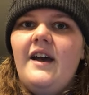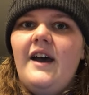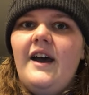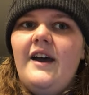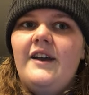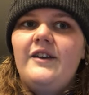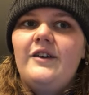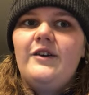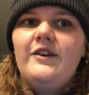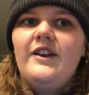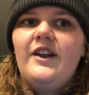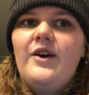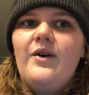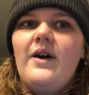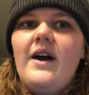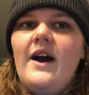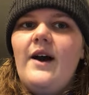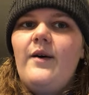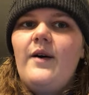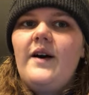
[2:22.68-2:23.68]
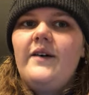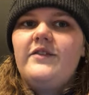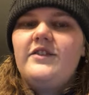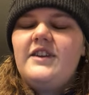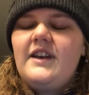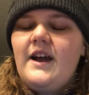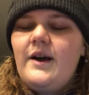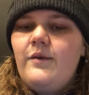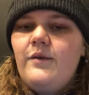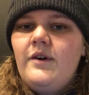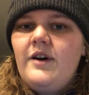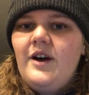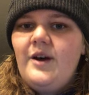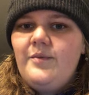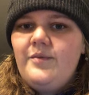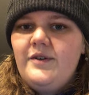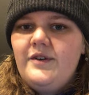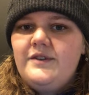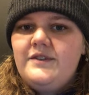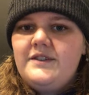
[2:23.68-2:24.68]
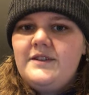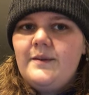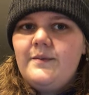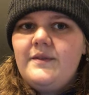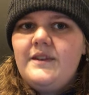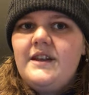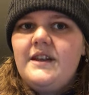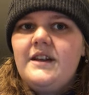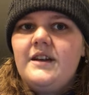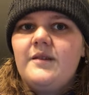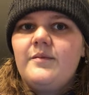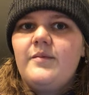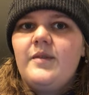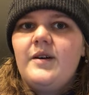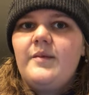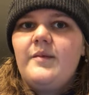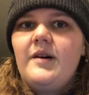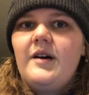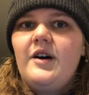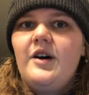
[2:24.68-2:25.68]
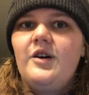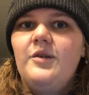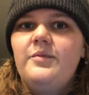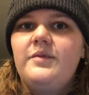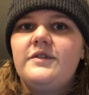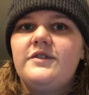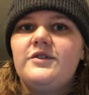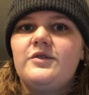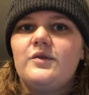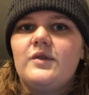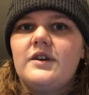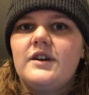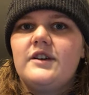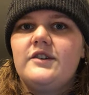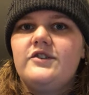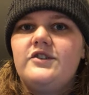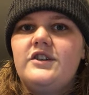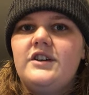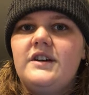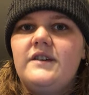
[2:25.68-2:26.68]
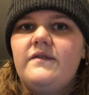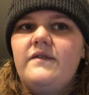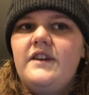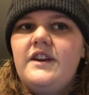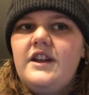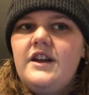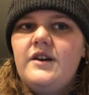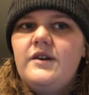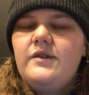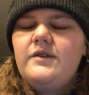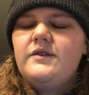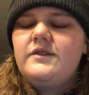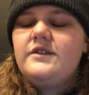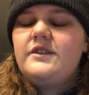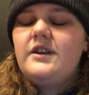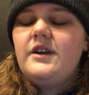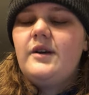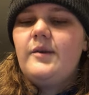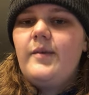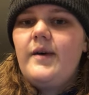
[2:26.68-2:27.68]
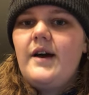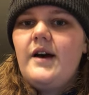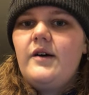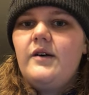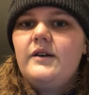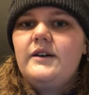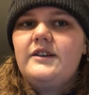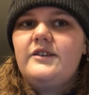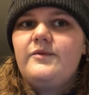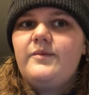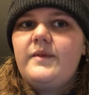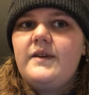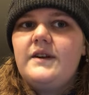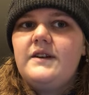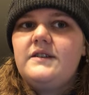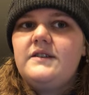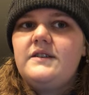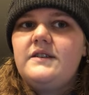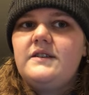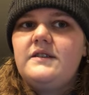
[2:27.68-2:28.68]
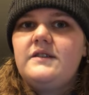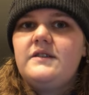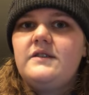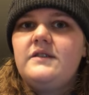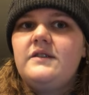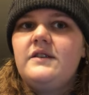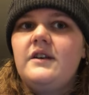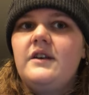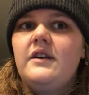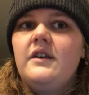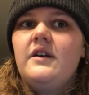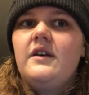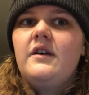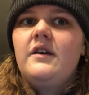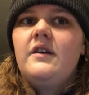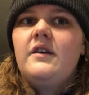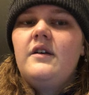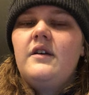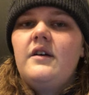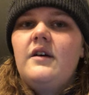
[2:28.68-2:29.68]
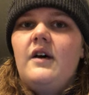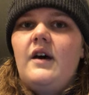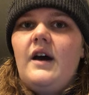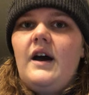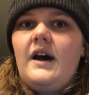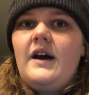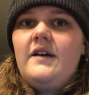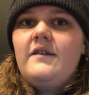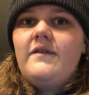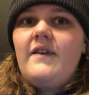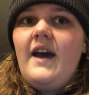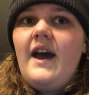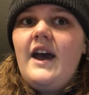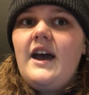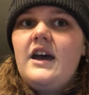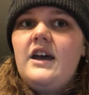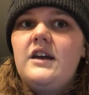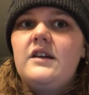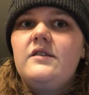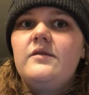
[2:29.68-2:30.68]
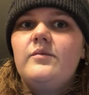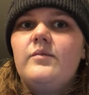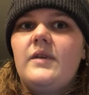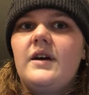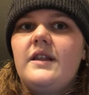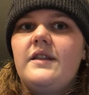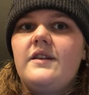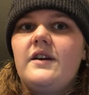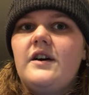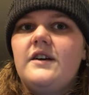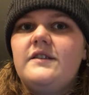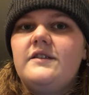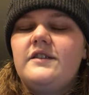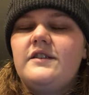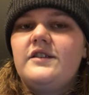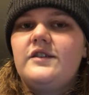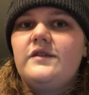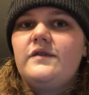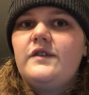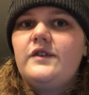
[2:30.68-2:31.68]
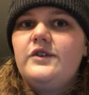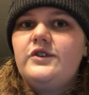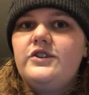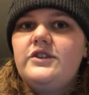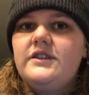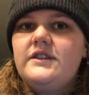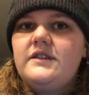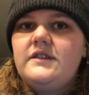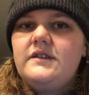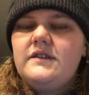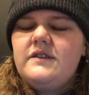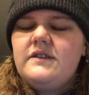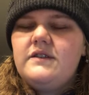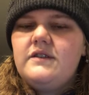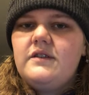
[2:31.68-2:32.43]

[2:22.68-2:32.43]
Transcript: I don't know how often I will upload something, but my hope is to work on sharing videos about experiences I've had, my thoughts on devotions